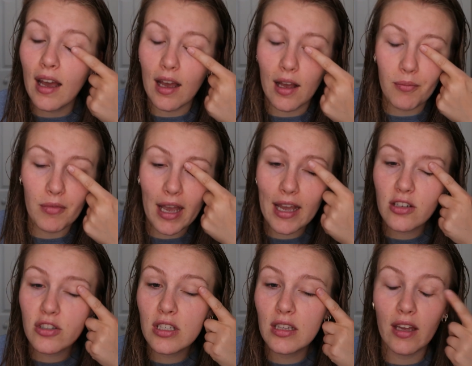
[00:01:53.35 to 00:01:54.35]
I
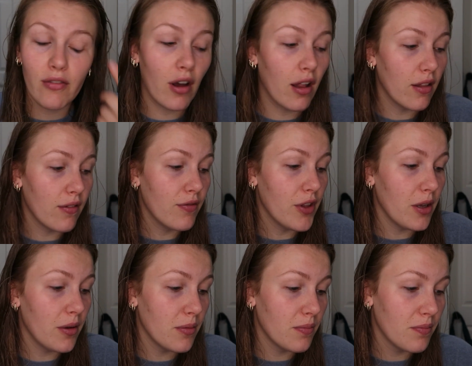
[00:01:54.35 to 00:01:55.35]
actually love all of
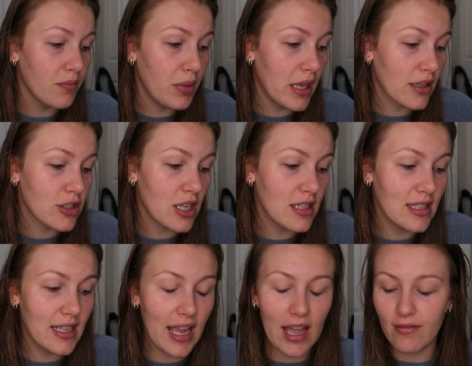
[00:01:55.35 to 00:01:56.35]
the pink shades
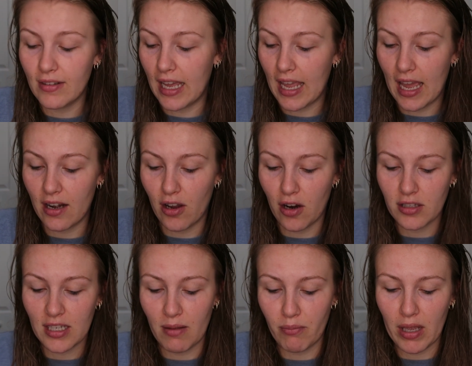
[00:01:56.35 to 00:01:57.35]
that I have, and I had a hard
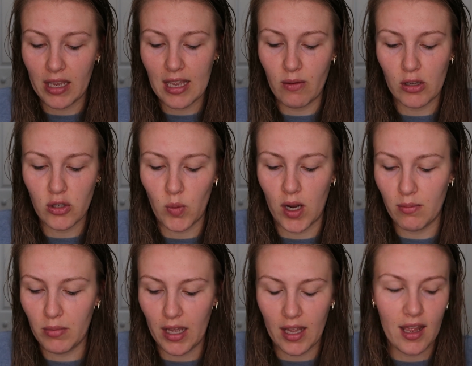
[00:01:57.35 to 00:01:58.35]
time picking which
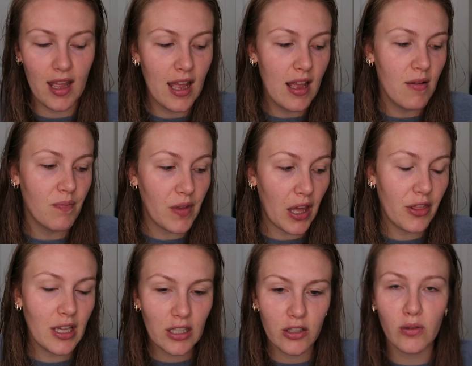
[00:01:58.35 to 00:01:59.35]
one, but I
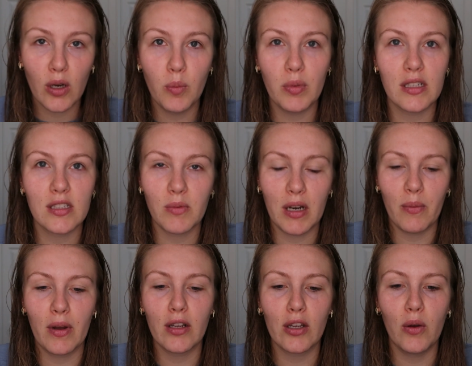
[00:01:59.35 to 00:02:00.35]
think Europa is the one I
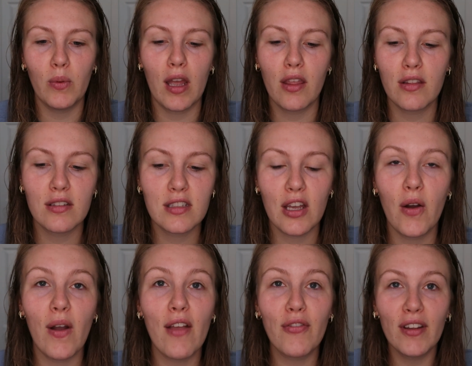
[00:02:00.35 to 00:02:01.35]
want to go with.
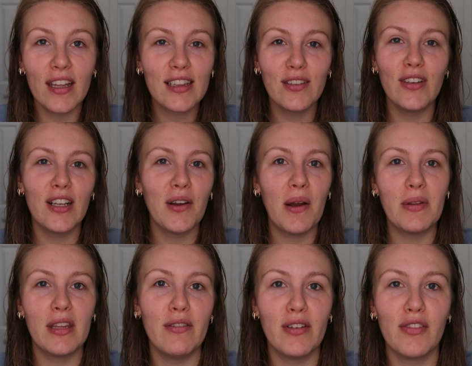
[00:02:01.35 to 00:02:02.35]
So if you like the video, I
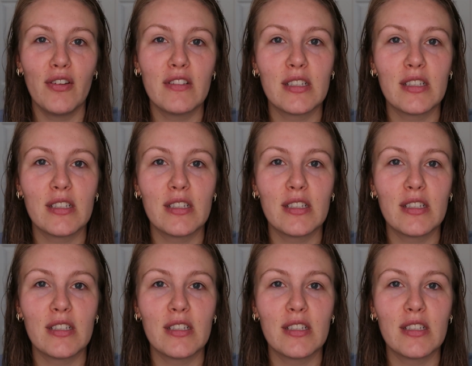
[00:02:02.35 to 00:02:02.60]
would love if you